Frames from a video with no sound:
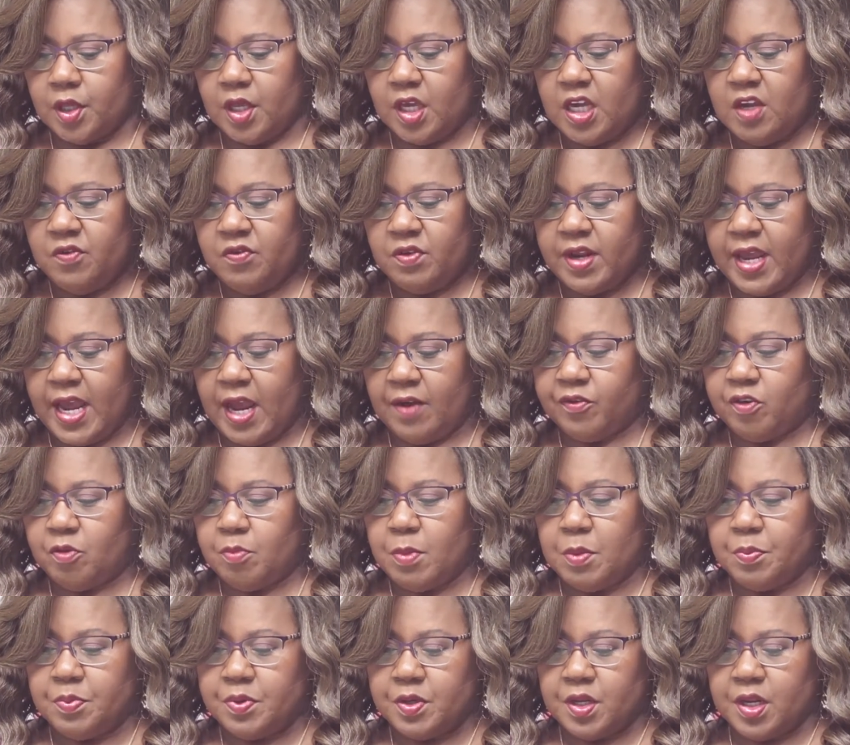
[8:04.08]
even after
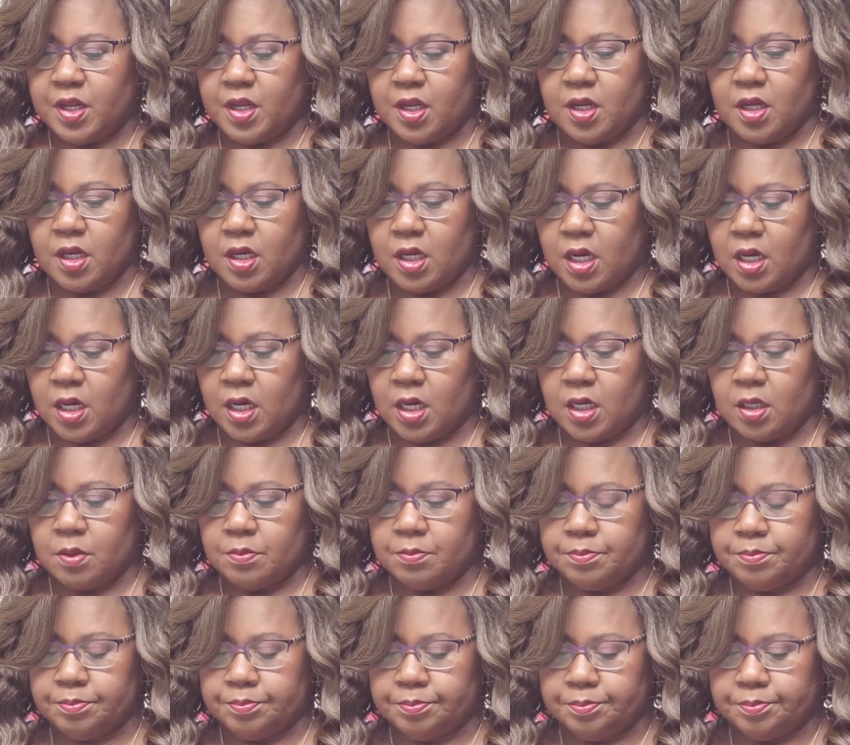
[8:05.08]
me putting
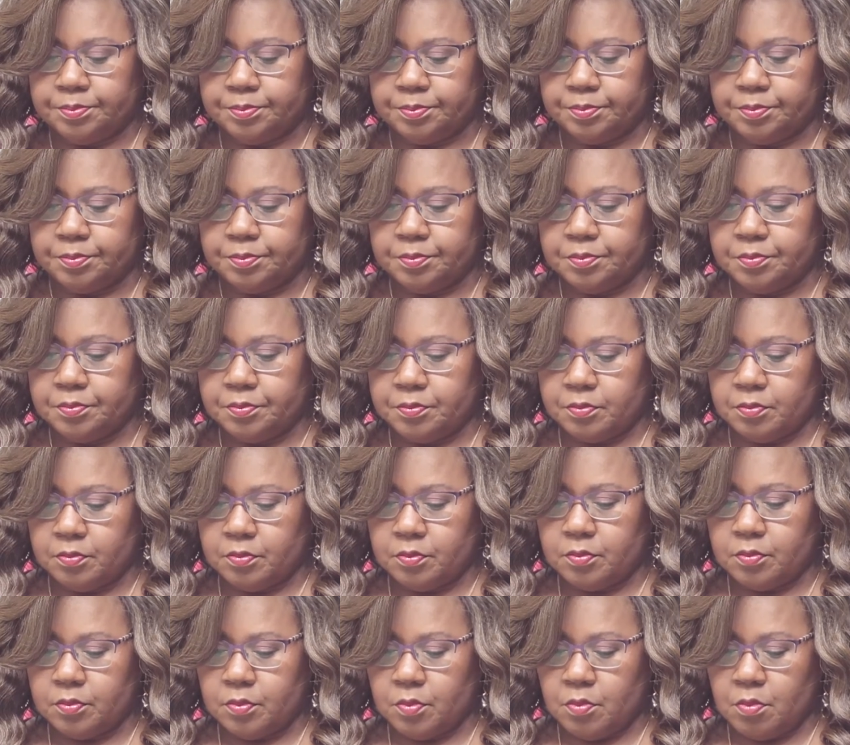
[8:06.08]

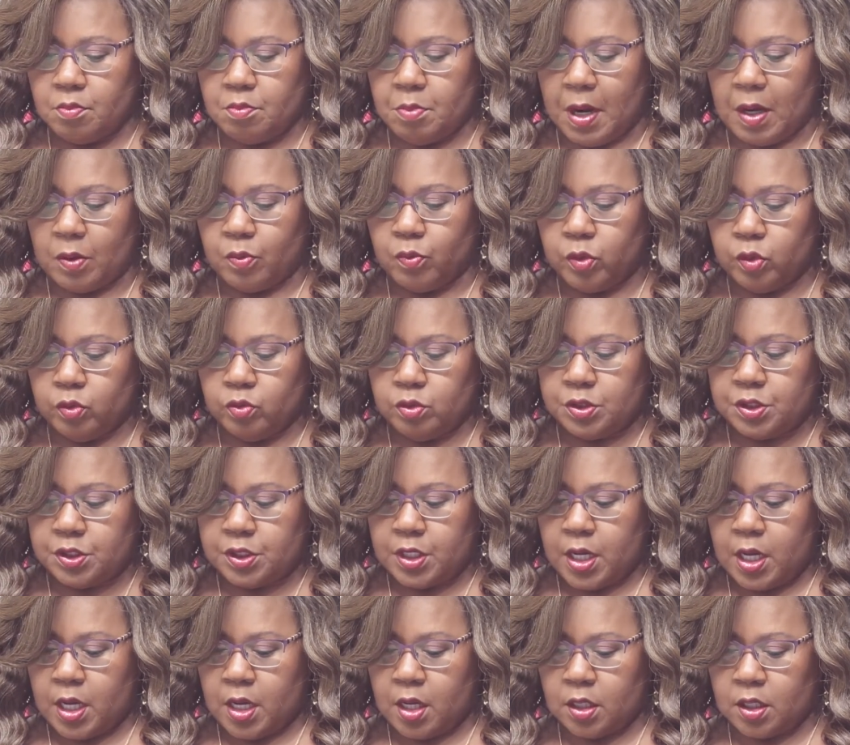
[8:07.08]
my root
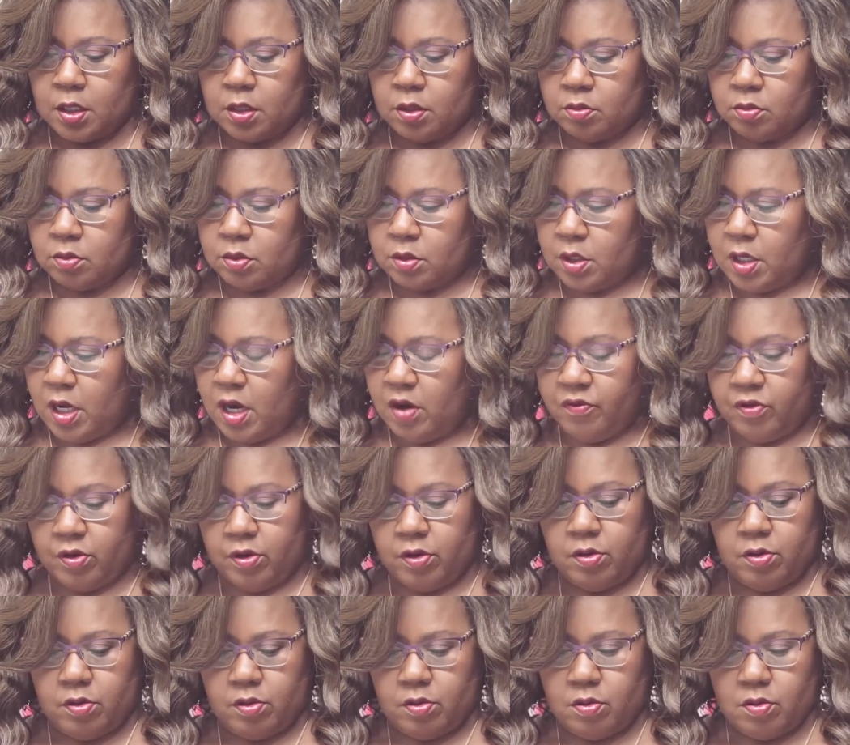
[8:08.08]

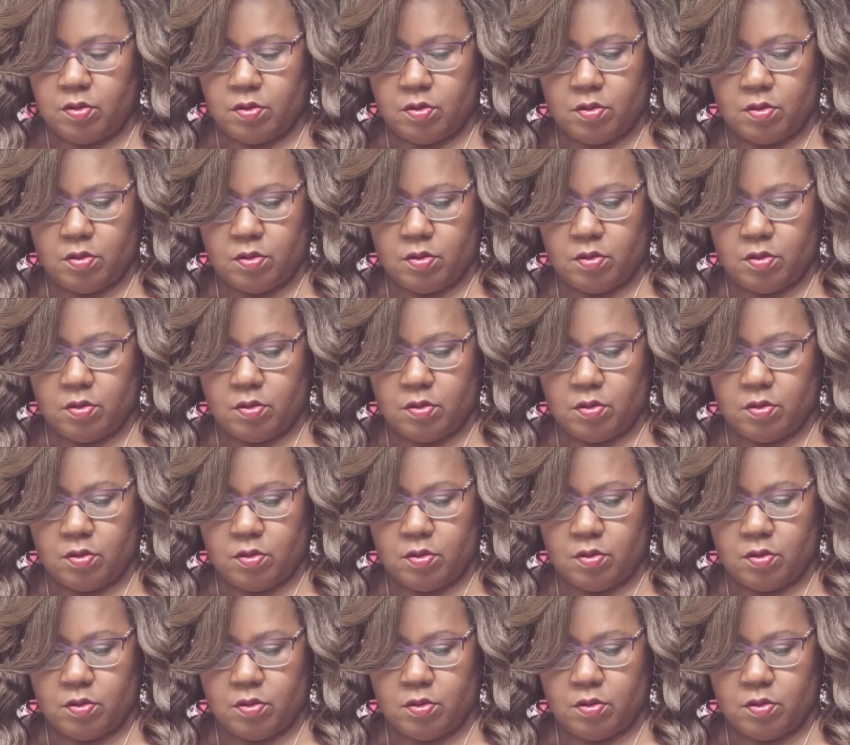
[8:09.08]
cover